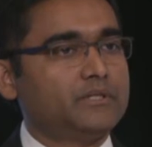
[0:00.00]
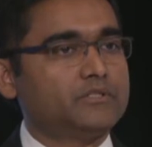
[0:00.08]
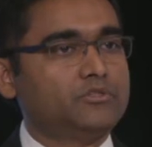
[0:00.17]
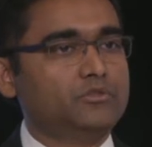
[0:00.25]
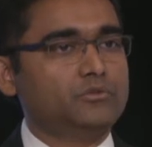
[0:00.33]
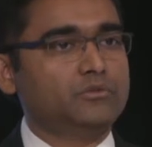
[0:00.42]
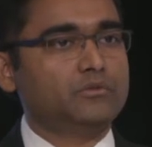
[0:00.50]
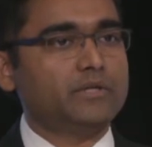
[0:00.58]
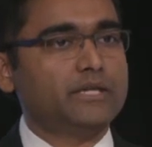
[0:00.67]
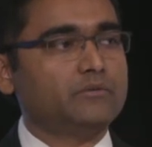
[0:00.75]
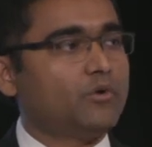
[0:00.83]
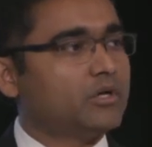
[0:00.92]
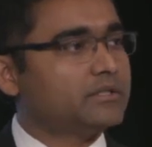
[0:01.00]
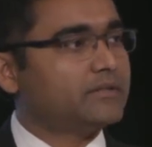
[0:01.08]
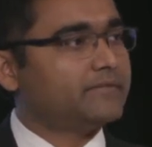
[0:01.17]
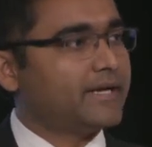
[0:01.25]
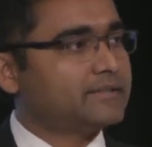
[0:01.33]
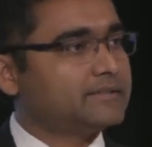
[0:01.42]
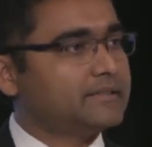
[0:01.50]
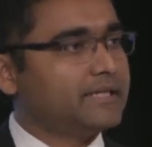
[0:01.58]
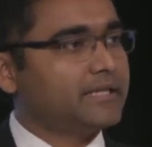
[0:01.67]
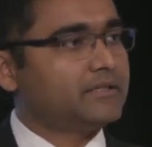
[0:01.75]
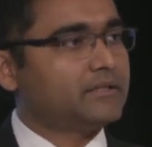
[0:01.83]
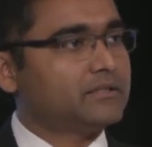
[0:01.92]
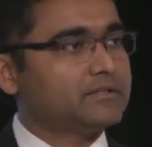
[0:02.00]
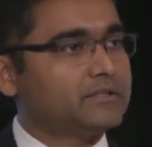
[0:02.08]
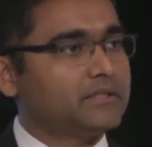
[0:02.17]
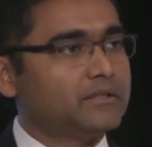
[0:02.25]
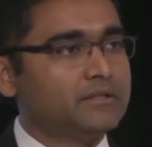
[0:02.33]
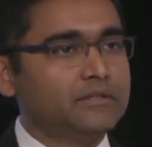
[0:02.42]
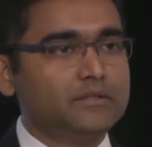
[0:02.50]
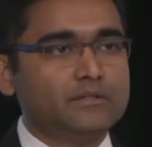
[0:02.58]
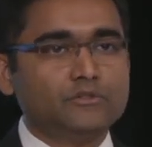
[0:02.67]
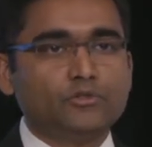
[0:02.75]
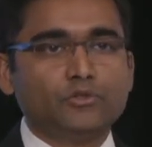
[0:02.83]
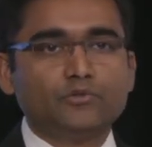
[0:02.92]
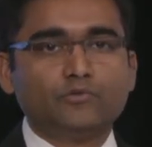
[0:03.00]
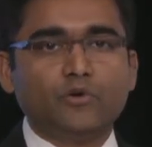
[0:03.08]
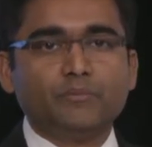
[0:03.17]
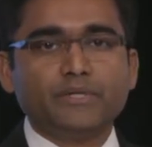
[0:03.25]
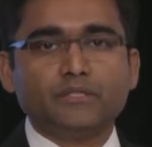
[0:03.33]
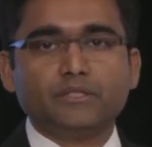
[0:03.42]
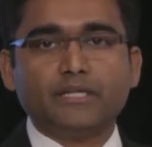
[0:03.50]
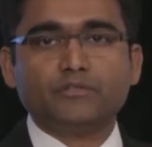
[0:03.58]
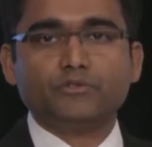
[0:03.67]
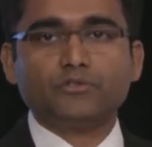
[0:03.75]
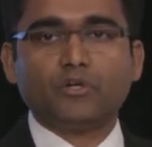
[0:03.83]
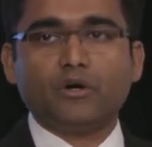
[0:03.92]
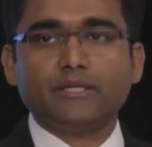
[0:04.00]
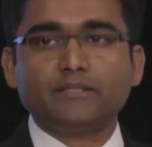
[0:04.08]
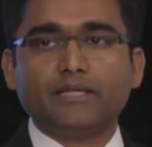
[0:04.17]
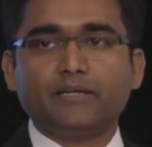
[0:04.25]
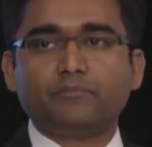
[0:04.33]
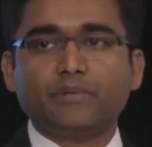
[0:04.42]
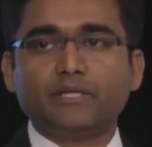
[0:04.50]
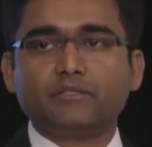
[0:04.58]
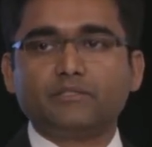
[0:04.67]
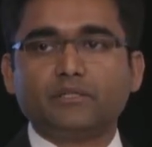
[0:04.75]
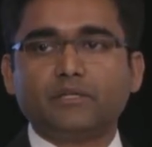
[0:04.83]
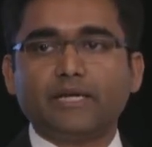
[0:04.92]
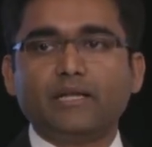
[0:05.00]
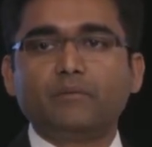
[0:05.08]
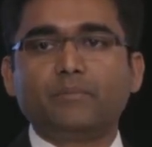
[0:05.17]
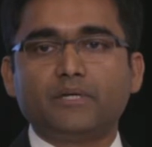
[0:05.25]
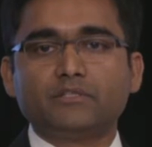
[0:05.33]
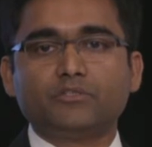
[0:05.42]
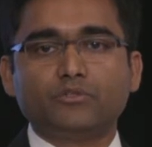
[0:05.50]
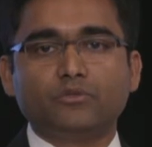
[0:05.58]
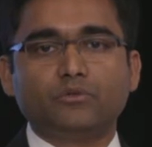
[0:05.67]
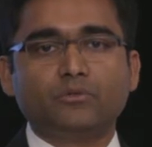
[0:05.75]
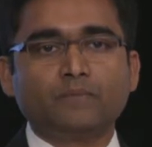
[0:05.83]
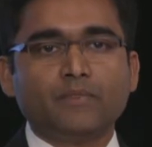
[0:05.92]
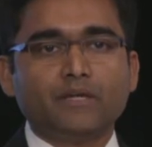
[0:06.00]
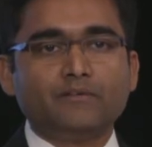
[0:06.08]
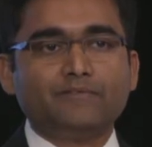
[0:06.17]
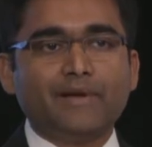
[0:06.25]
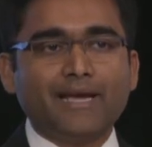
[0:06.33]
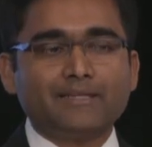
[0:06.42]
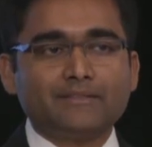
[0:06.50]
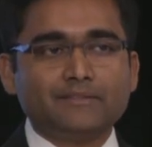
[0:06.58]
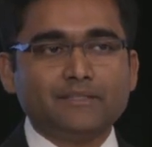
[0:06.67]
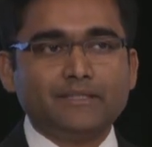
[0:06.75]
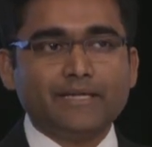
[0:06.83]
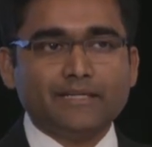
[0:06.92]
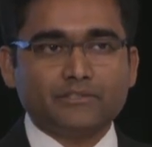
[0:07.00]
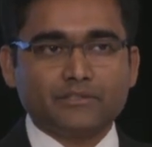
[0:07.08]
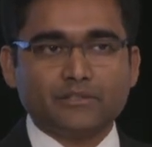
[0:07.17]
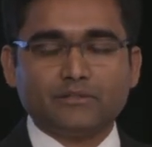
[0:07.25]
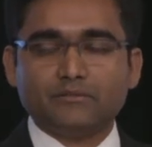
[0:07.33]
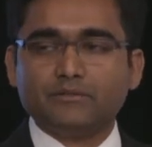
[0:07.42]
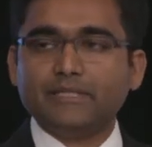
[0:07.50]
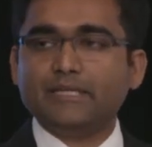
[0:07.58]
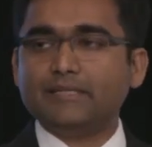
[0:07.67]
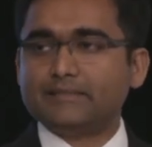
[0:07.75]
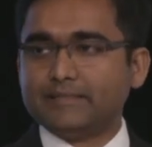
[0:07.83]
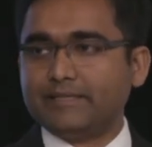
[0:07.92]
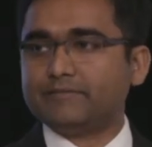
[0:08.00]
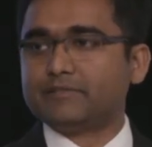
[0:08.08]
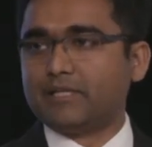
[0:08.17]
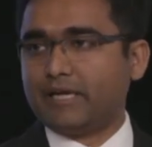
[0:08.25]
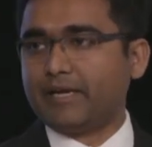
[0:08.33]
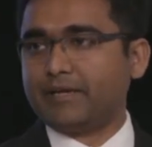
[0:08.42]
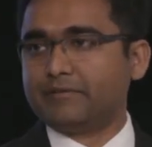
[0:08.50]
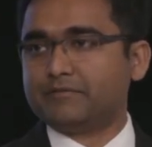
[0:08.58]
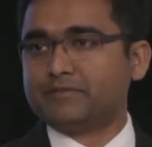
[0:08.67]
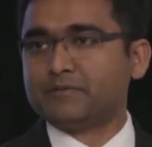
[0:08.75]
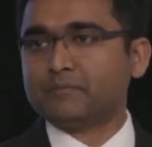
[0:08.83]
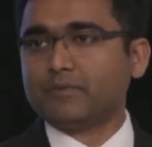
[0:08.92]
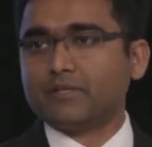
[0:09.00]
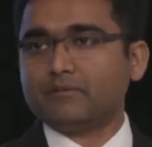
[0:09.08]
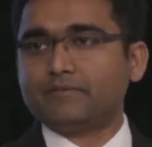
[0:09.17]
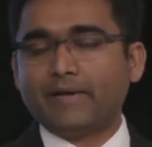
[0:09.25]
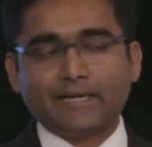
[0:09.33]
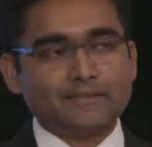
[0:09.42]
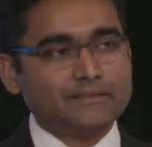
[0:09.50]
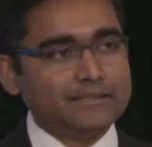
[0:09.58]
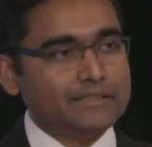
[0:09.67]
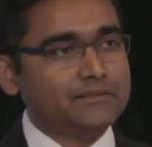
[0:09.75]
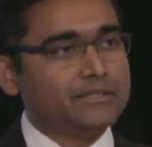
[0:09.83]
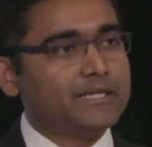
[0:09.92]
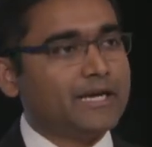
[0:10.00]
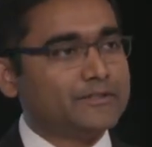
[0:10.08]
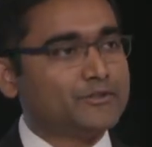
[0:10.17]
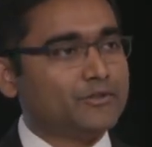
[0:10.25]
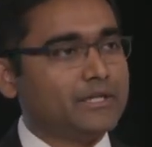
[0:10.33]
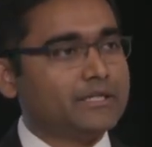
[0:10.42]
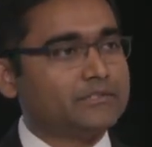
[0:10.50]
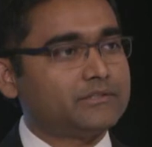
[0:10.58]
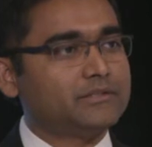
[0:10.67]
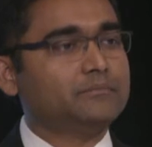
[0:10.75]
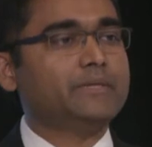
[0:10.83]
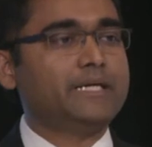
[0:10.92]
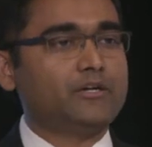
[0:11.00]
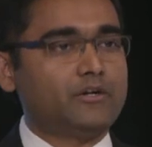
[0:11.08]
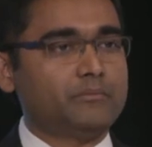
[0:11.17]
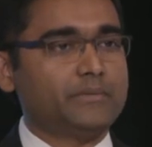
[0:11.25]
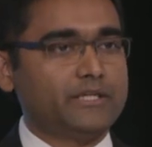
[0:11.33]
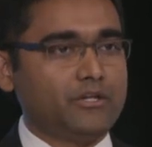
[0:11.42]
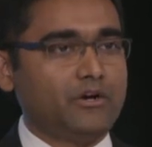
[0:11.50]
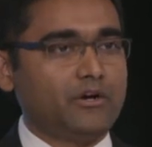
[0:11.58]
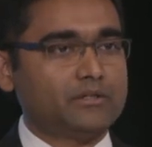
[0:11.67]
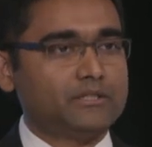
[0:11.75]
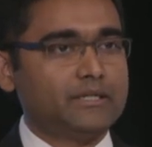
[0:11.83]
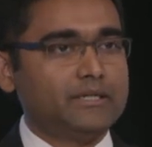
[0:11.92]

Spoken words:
us do, and what the vaccinators, those women that you saw in that picture, help us do. Vaccination really saves lives. Vaccine in isolation may or may not.